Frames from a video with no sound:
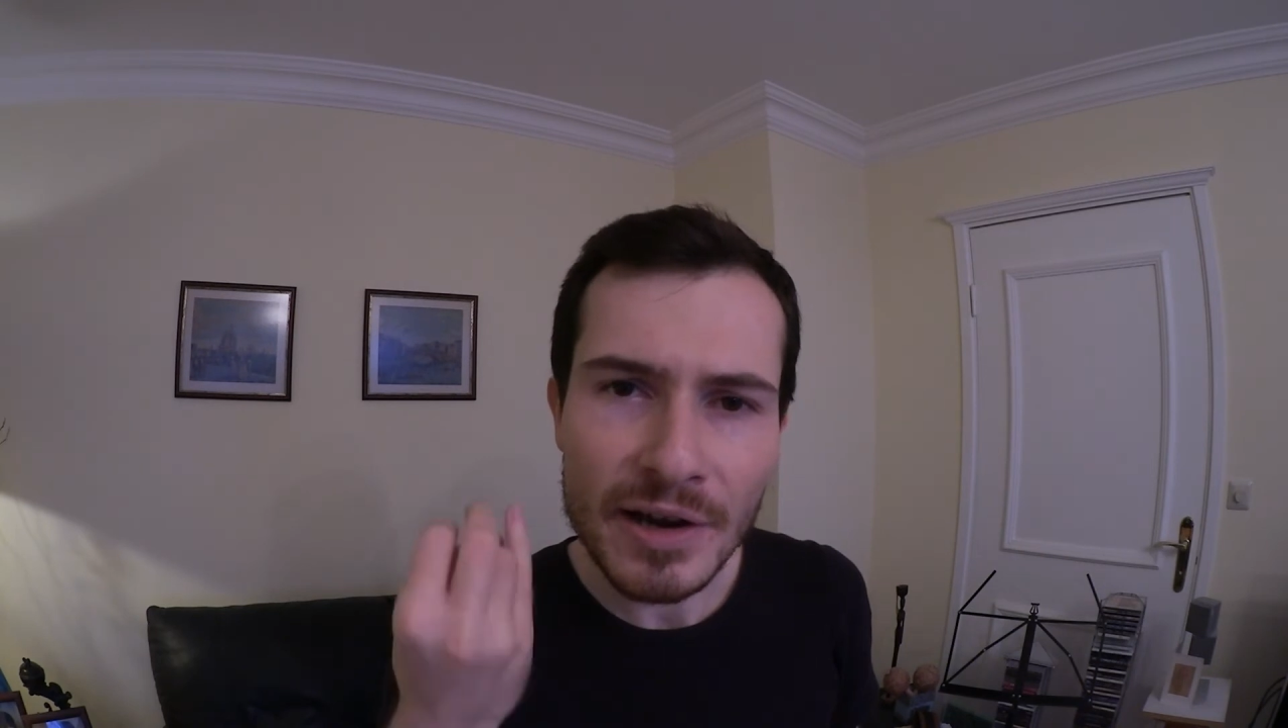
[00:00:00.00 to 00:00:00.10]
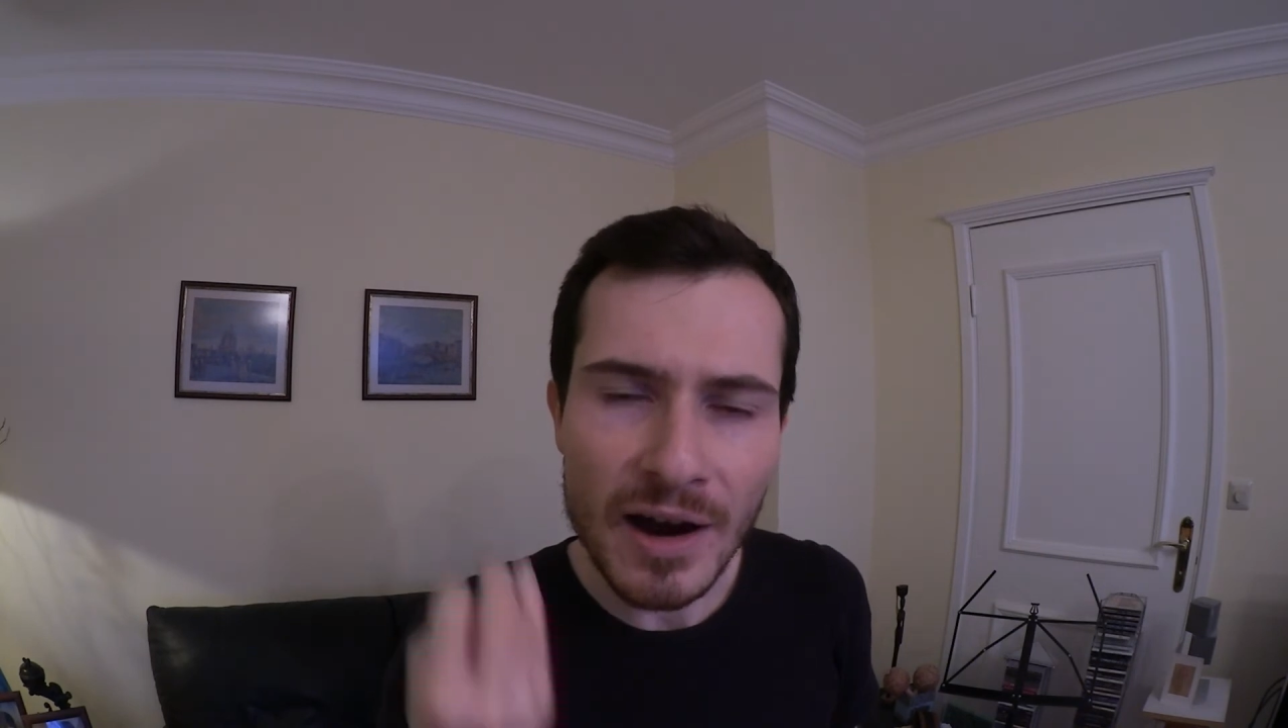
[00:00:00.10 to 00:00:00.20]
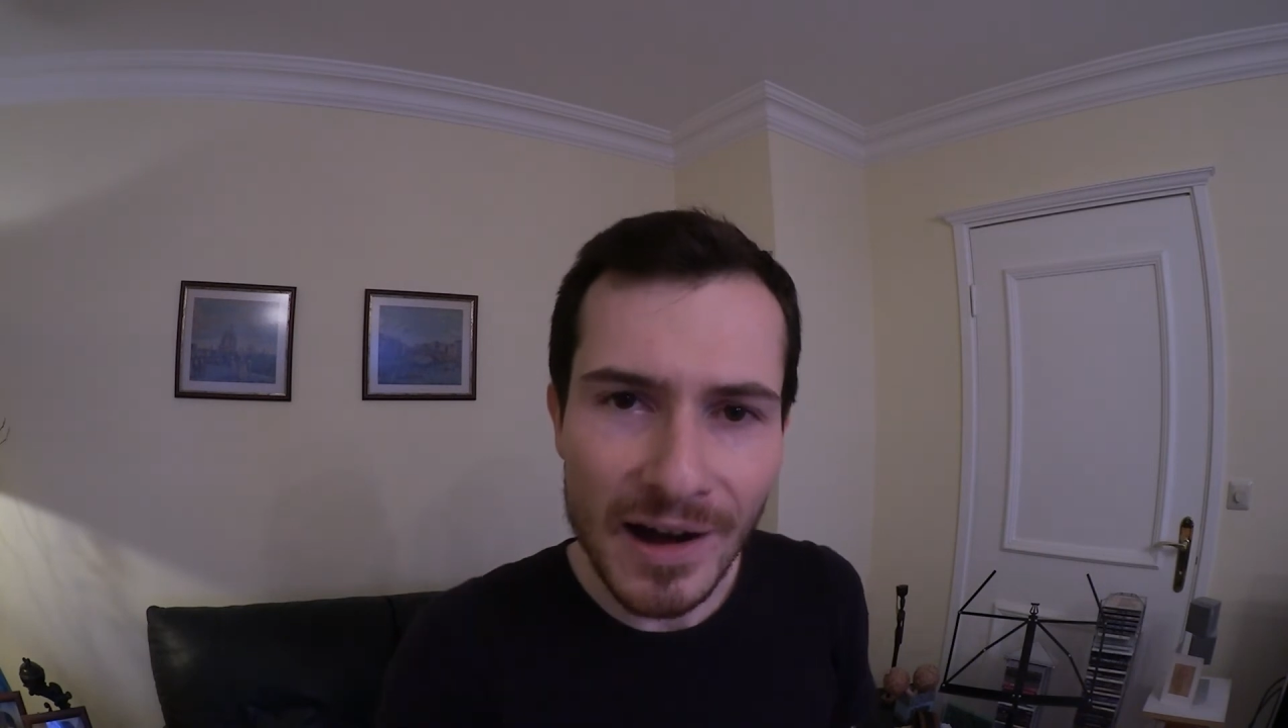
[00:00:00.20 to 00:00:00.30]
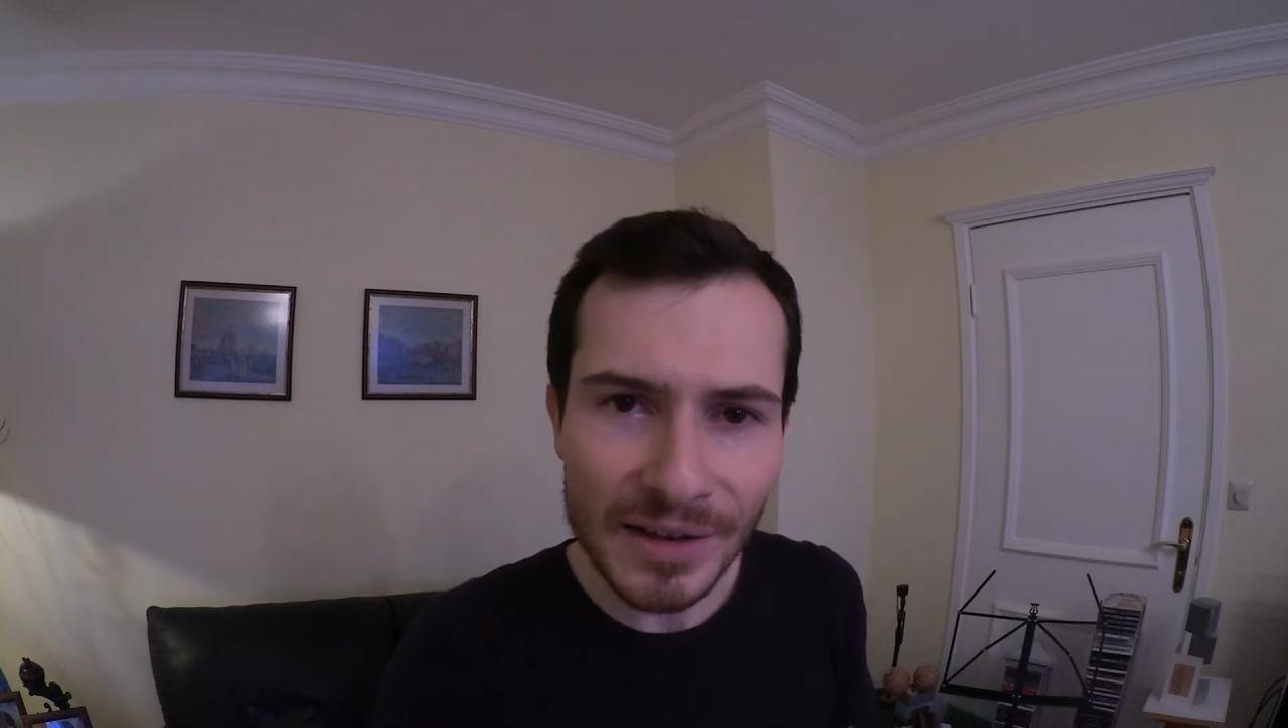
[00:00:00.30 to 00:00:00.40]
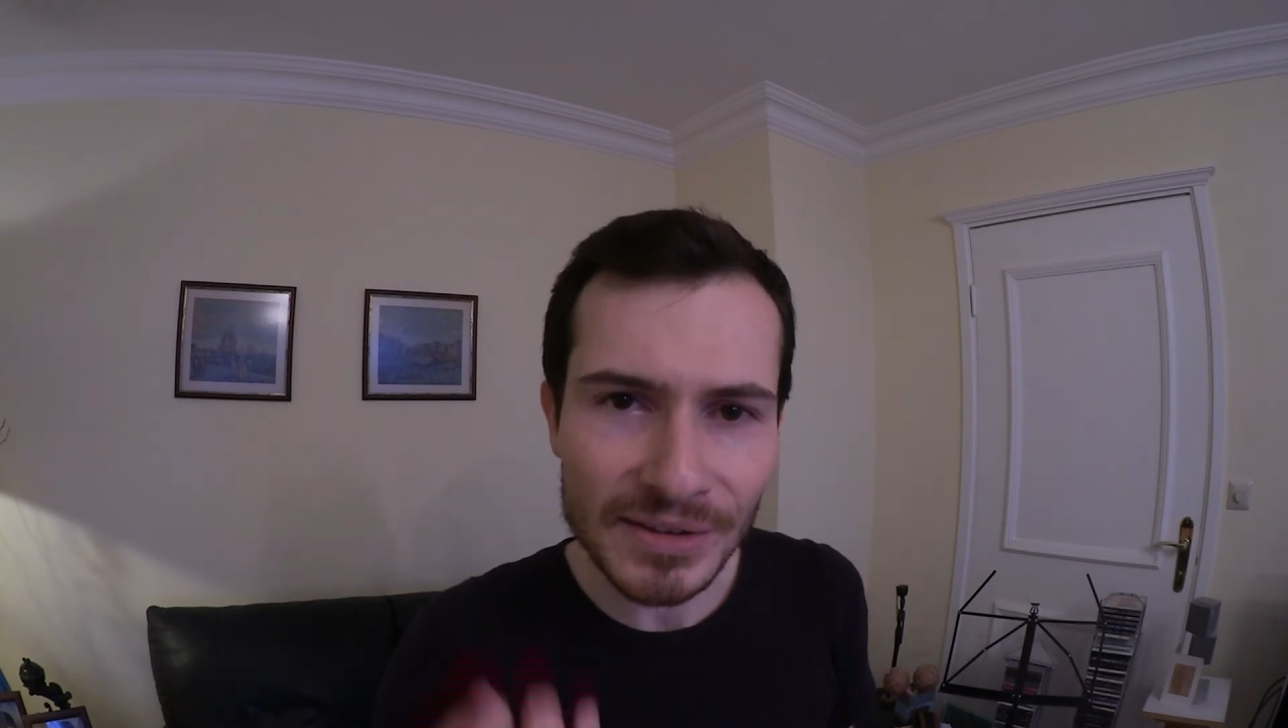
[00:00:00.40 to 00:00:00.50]

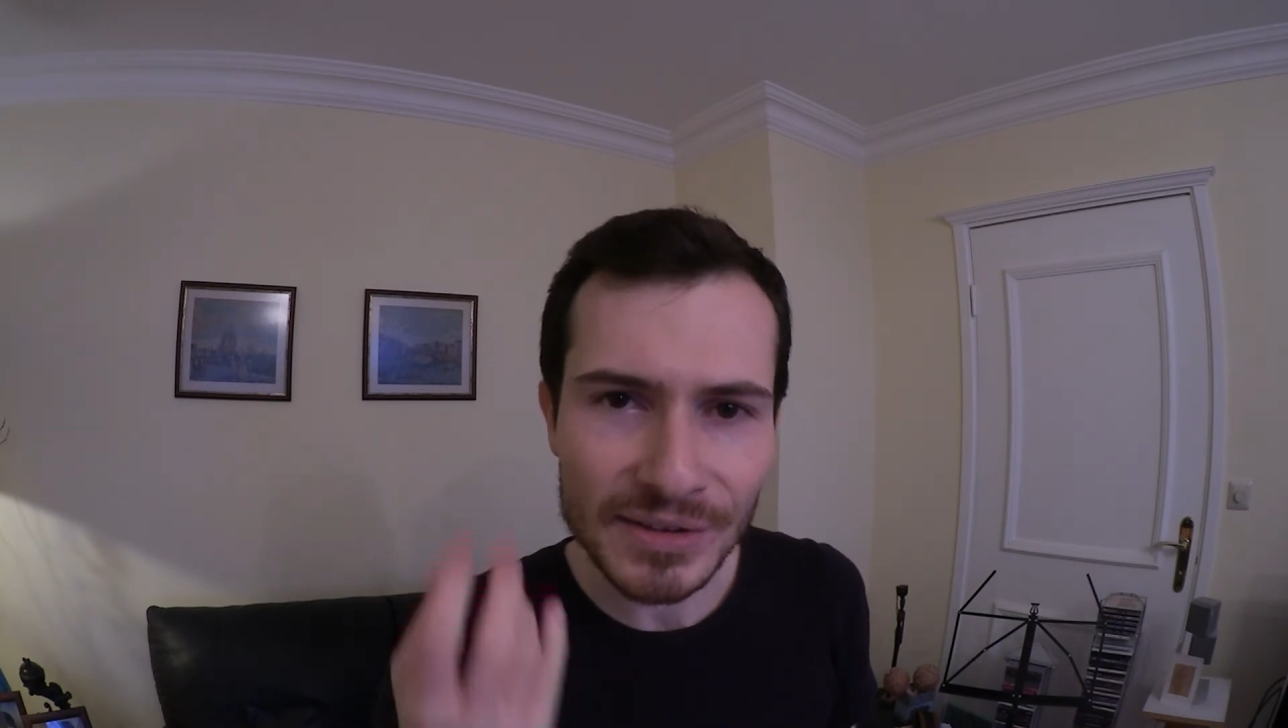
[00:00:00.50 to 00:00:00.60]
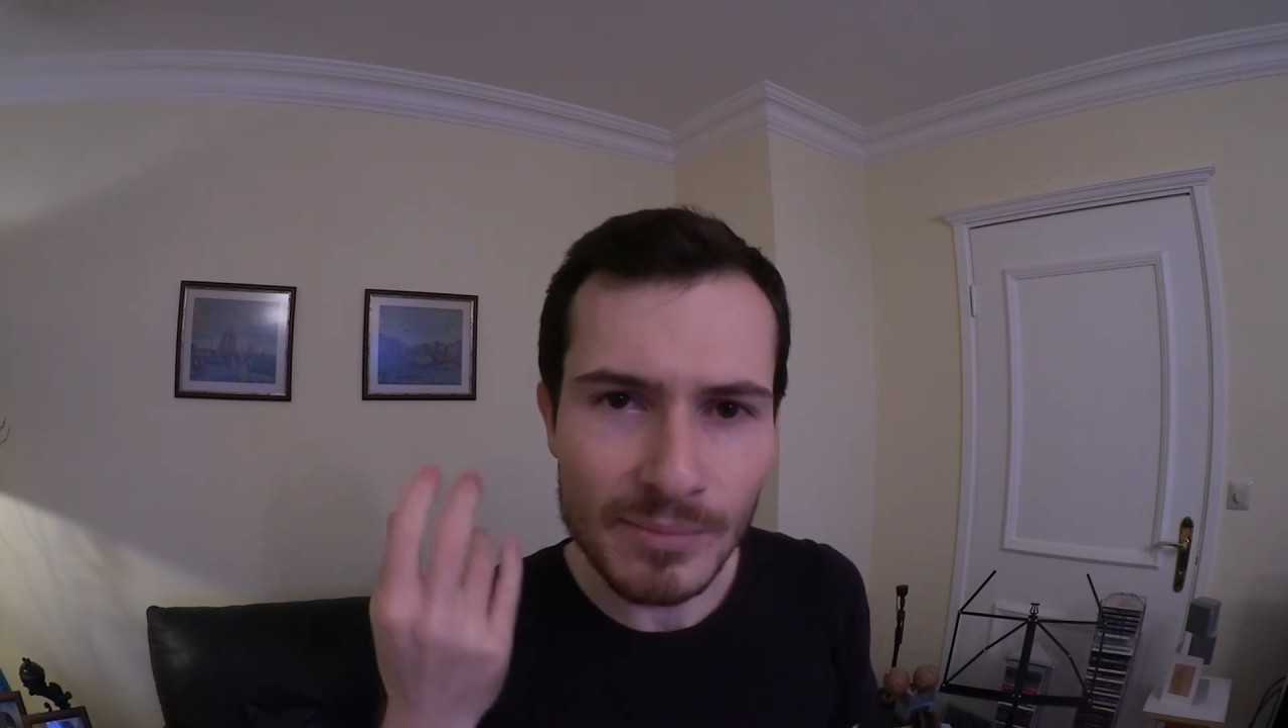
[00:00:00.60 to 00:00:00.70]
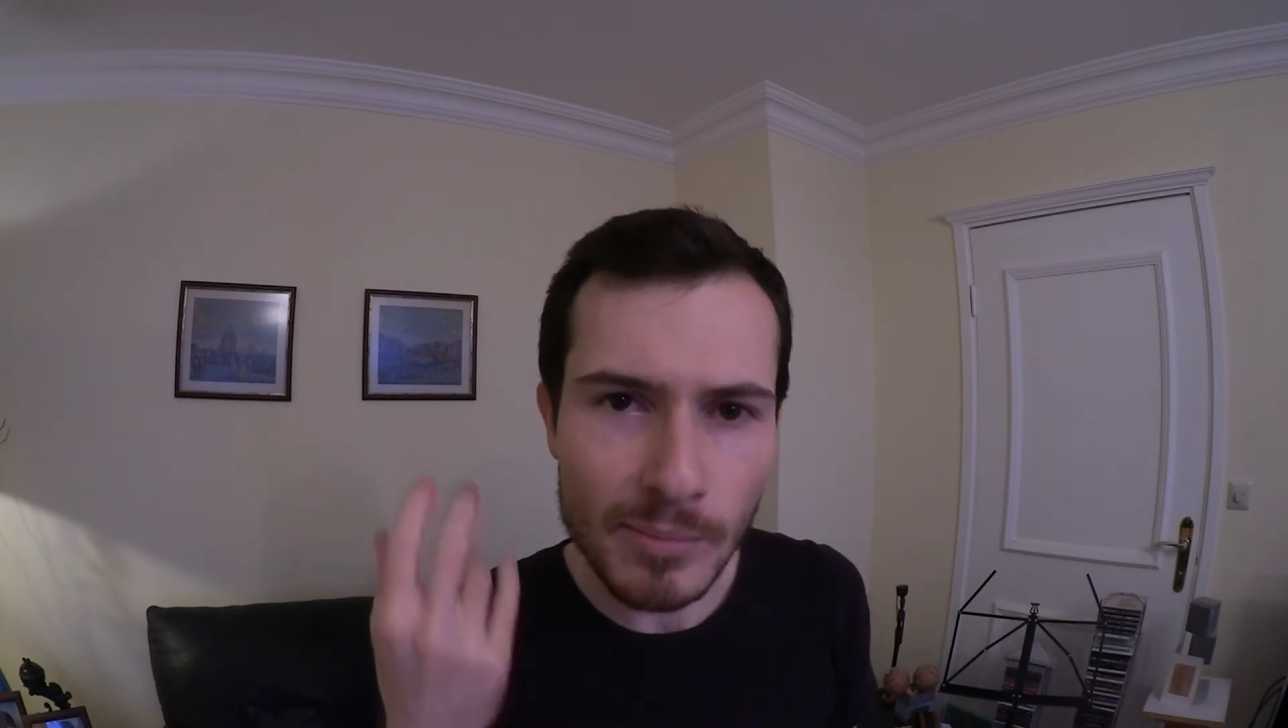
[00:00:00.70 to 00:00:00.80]
hot